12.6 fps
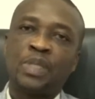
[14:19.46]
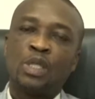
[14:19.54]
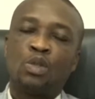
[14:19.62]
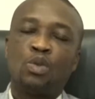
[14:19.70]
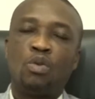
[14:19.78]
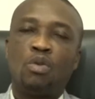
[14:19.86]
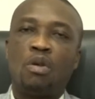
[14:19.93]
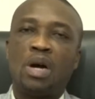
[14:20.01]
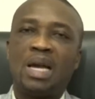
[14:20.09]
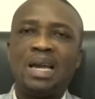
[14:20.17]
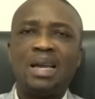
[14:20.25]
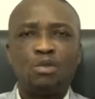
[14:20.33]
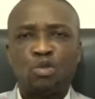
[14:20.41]

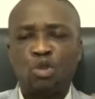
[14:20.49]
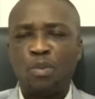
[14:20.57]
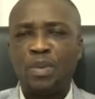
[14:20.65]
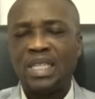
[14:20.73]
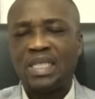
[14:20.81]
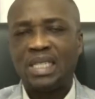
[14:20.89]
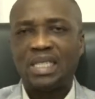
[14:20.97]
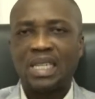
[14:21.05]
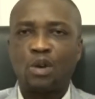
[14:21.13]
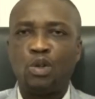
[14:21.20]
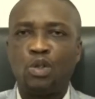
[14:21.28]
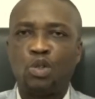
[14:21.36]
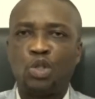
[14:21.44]
So many things are
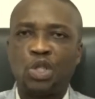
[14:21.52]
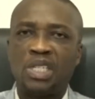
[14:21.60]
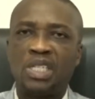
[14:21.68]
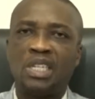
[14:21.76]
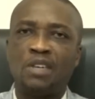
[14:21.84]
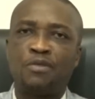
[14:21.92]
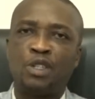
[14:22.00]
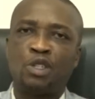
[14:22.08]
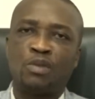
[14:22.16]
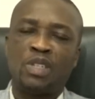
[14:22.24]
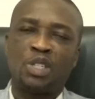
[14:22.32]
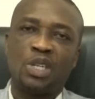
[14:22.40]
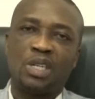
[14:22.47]
going to change in the face of
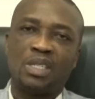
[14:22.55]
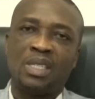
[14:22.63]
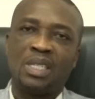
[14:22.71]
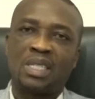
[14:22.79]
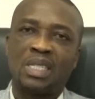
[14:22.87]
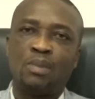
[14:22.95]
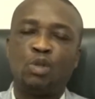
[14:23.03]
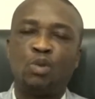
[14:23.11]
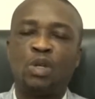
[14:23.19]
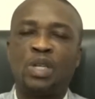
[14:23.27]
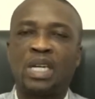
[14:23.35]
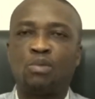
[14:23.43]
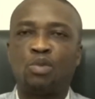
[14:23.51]
the church. The same thing when
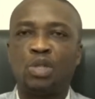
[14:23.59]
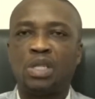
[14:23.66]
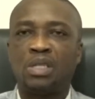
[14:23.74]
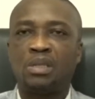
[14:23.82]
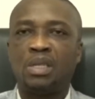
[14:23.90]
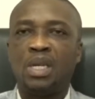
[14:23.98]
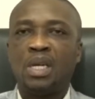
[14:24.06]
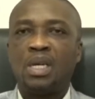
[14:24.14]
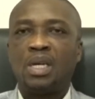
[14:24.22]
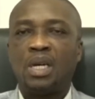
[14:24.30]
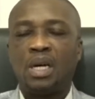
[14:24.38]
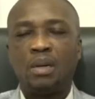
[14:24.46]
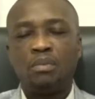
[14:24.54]
you come to the
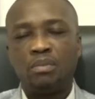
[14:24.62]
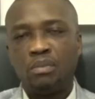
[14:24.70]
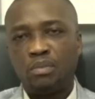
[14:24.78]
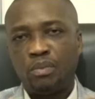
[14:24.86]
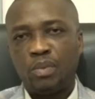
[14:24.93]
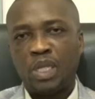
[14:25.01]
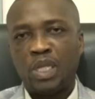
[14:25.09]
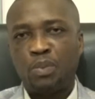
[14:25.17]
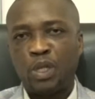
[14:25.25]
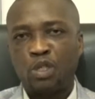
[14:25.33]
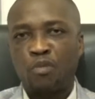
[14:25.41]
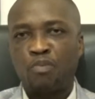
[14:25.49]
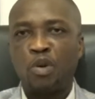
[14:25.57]

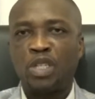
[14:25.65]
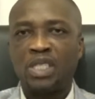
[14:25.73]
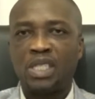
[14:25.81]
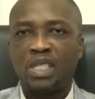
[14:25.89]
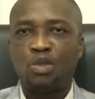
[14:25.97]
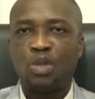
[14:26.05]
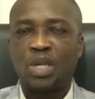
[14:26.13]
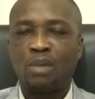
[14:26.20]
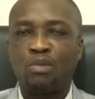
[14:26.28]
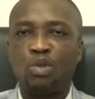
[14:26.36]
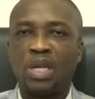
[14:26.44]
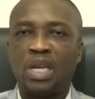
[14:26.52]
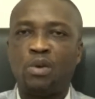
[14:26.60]
place of politics, you come
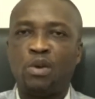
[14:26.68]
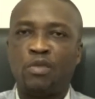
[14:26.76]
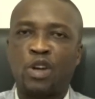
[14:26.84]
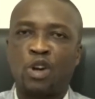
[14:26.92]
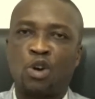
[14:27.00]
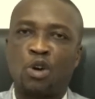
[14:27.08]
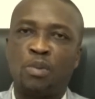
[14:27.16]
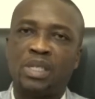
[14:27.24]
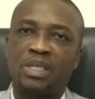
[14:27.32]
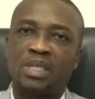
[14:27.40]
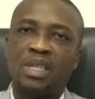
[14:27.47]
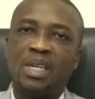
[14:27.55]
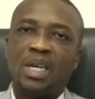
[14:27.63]
to the area of
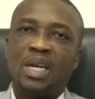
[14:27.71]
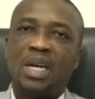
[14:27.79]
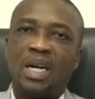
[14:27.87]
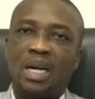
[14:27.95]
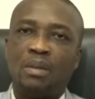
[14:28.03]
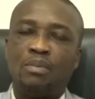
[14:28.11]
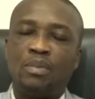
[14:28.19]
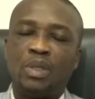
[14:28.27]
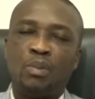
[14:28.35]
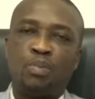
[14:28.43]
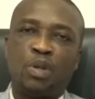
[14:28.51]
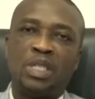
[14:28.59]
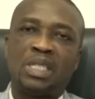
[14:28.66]
economics, in
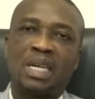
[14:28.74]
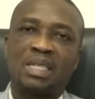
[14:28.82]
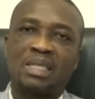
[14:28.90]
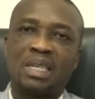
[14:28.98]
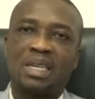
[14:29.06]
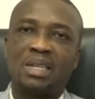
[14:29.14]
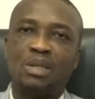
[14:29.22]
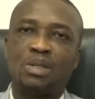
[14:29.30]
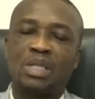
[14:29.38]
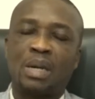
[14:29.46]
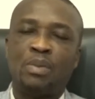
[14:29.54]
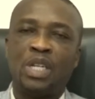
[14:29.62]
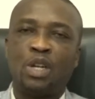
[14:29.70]
political circles.
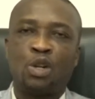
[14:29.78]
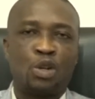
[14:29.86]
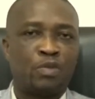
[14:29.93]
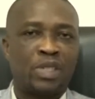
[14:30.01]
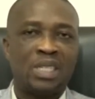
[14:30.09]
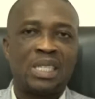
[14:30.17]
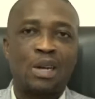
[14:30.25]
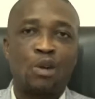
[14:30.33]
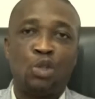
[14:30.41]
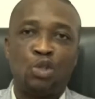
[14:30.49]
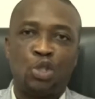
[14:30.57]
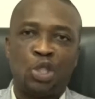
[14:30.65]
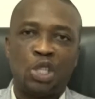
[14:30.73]
I mean, a lot of things are
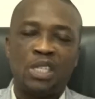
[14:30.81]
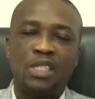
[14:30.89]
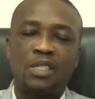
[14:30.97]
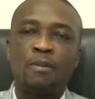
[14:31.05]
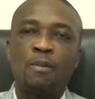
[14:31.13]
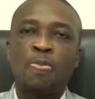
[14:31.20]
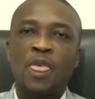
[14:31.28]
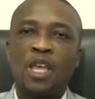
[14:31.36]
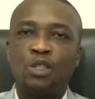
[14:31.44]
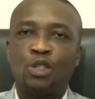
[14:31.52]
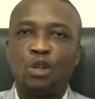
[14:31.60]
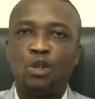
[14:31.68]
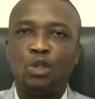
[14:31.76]
going to change.
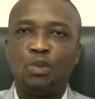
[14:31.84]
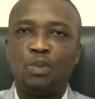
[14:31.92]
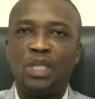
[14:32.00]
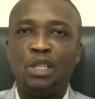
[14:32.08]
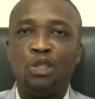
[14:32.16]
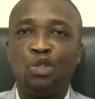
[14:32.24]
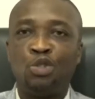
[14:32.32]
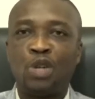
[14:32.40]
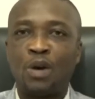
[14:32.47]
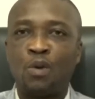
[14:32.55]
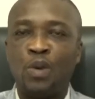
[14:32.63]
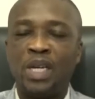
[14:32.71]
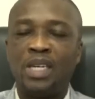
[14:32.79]
It's not going to be the
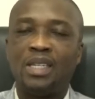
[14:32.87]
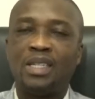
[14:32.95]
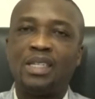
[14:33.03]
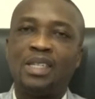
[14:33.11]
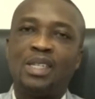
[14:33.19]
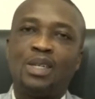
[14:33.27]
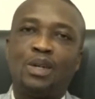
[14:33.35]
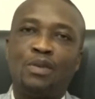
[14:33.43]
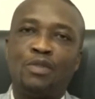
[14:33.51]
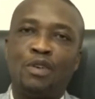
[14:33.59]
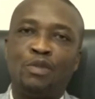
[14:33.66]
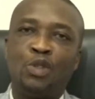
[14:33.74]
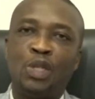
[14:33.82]
usual way
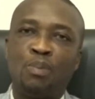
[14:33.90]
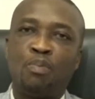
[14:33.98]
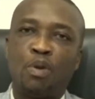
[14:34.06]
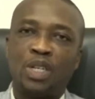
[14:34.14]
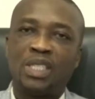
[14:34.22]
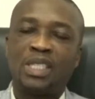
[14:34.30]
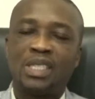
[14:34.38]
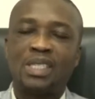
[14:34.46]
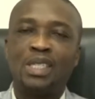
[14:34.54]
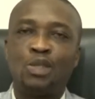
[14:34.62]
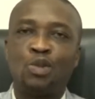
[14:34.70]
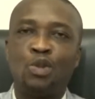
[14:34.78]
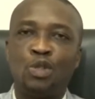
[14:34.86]
of doing politics.
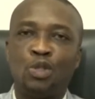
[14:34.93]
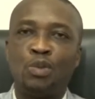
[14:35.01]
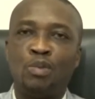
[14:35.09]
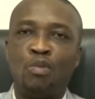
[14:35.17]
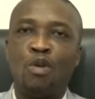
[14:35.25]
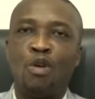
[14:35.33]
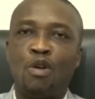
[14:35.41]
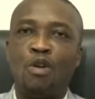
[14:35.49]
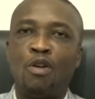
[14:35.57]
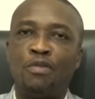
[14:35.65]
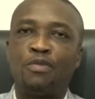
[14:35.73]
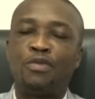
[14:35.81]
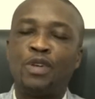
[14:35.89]
It's going to be more
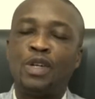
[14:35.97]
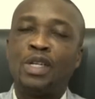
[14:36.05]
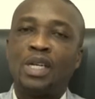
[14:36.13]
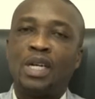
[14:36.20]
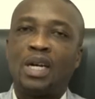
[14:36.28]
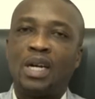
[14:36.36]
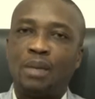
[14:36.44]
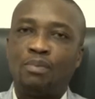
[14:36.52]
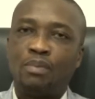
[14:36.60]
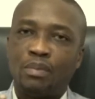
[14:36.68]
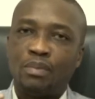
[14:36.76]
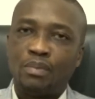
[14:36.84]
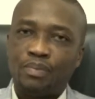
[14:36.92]
of
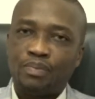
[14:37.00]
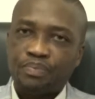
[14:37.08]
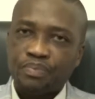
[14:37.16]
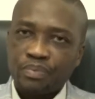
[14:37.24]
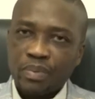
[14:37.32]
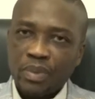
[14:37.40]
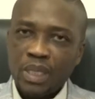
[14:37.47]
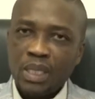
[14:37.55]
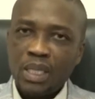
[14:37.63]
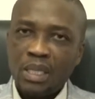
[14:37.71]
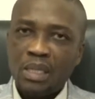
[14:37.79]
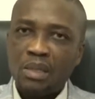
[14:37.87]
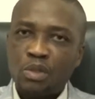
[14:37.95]

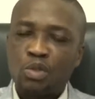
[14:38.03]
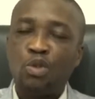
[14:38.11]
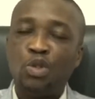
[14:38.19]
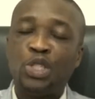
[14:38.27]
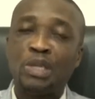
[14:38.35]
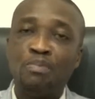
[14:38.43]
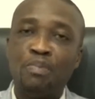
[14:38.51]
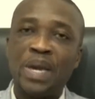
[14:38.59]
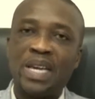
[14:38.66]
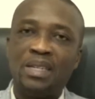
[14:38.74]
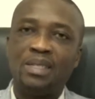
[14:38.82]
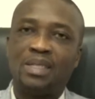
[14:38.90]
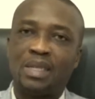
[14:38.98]

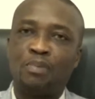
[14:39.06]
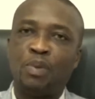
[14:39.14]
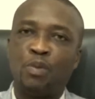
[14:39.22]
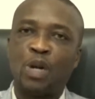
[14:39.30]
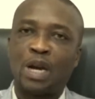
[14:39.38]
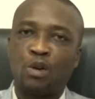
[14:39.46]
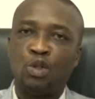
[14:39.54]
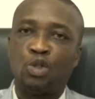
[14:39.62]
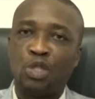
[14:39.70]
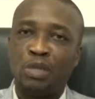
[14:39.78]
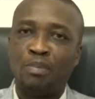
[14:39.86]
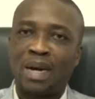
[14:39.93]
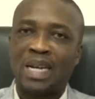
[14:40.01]
solution-based, and people are going to
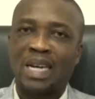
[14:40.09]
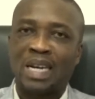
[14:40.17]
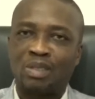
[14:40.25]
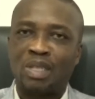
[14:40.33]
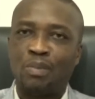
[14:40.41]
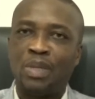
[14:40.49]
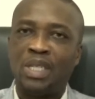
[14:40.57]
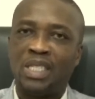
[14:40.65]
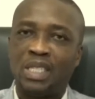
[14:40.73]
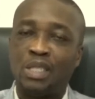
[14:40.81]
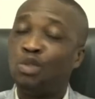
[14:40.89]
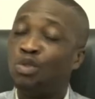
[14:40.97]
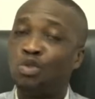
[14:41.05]
demand
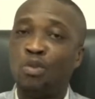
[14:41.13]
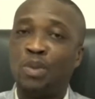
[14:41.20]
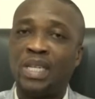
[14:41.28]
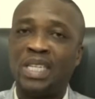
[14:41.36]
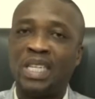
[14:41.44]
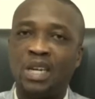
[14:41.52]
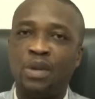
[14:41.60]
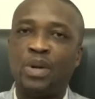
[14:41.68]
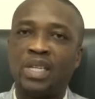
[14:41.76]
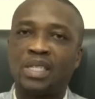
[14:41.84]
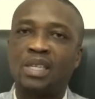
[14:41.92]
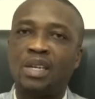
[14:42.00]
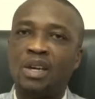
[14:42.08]
accountability in so many
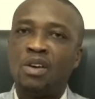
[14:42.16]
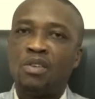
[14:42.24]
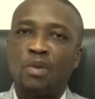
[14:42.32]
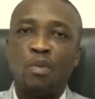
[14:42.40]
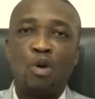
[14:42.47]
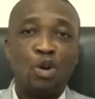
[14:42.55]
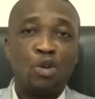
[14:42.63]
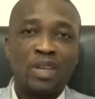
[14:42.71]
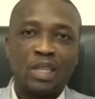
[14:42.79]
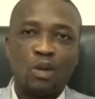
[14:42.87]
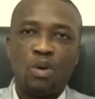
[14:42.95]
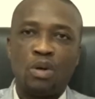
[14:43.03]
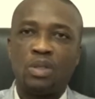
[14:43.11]
areas from all over
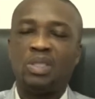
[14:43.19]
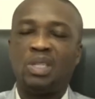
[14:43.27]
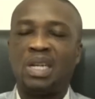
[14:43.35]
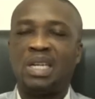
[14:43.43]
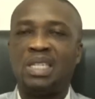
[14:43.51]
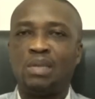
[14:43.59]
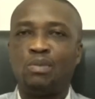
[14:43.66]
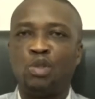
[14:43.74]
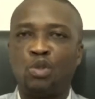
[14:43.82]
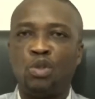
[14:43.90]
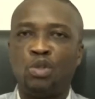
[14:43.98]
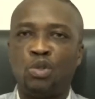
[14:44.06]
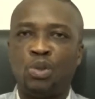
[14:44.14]
the world. Journalism is
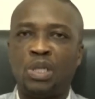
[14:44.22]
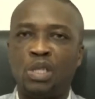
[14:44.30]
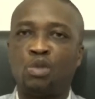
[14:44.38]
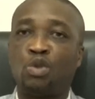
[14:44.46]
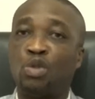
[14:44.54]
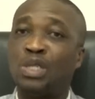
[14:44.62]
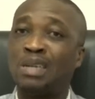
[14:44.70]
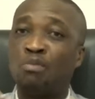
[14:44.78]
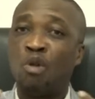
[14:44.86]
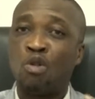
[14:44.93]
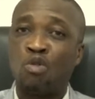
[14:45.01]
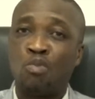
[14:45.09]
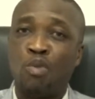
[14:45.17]
going to change, it's going to get
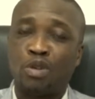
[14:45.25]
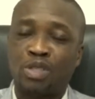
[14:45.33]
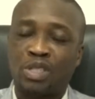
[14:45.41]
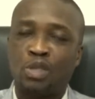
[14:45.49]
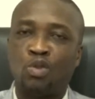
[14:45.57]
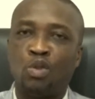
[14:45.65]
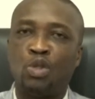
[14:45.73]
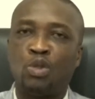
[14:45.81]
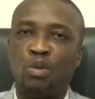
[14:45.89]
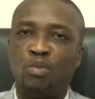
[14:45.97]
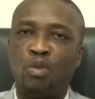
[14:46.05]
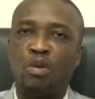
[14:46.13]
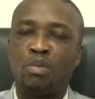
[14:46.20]
more robust, it's going to be
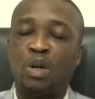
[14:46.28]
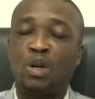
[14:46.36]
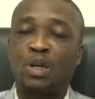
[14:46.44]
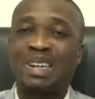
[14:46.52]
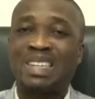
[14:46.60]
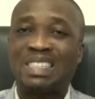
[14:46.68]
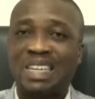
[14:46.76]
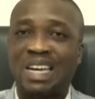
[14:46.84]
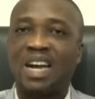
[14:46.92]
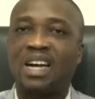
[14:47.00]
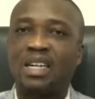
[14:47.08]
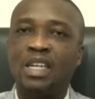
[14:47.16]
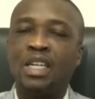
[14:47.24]
more well
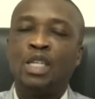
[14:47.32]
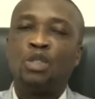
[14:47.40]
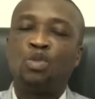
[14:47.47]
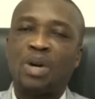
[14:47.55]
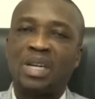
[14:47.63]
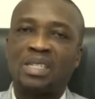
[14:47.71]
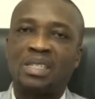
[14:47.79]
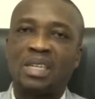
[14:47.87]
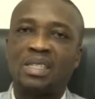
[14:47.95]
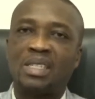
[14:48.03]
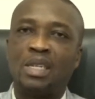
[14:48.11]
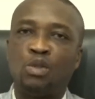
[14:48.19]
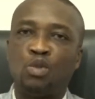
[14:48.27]
critical to
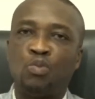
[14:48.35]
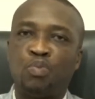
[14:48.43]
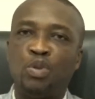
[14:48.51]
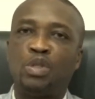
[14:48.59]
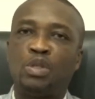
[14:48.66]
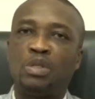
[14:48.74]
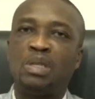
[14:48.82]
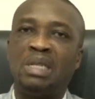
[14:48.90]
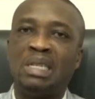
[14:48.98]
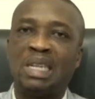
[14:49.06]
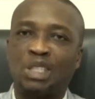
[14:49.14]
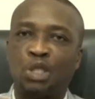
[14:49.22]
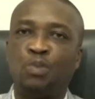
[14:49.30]
assess and to put
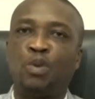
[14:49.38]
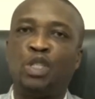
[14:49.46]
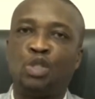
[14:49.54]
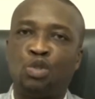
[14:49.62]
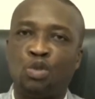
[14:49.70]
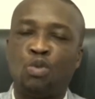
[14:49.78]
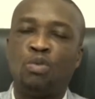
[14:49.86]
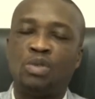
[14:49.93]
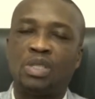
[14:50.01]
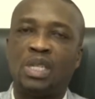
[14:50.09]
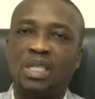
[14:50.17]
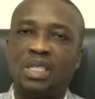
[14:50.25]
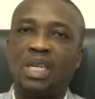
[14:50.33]
leadership on its
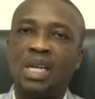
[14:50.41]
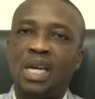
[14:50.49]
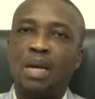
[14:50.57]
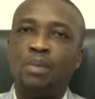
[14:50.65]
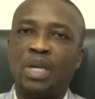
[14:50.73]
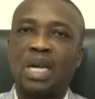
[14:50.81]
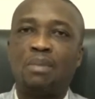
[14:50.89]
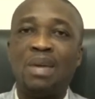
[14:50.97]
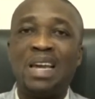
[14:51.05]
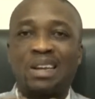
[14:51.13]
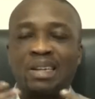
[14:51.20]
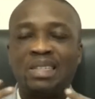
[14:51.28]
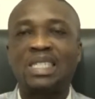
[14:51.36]
toes and become
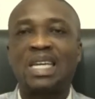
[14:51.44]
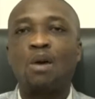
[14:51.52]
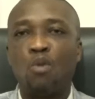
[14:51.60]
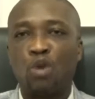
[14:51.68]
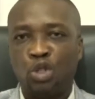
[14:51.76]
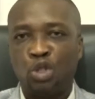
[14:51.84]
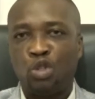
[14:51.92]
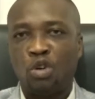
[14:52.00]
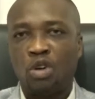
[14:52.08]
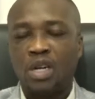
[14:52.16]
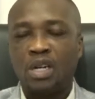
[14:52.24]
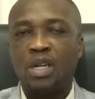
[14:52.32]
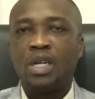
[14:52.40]
a critical
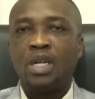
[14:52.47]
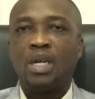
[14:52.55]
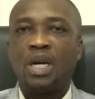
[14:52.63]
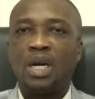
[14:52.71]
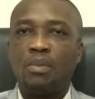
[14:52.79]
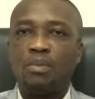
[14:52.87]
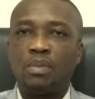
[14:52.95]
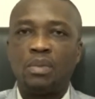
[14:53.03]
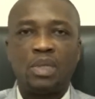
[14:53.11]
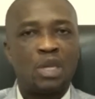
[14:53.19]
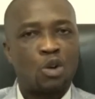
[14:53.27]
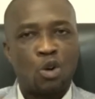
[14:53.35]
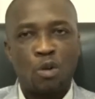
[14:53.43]
watchdog.
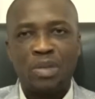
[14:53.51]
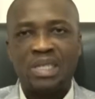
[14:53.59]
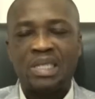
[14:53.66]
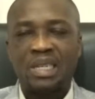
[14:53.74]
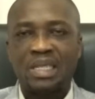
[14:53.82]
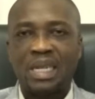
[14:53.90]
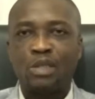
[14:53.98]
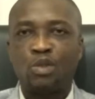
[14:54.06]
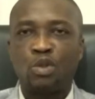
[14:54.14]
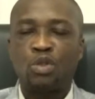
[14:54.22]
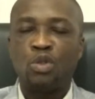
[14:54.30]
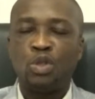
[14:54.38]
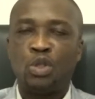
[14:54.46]
Economic sector is
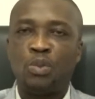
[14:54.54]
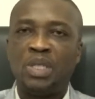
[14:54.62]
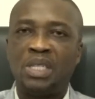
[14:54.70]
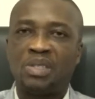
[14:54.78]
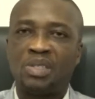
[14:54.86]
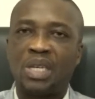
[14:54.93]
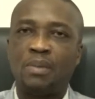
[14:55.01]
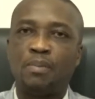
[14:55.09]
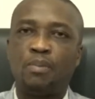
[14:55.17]
going to be the same.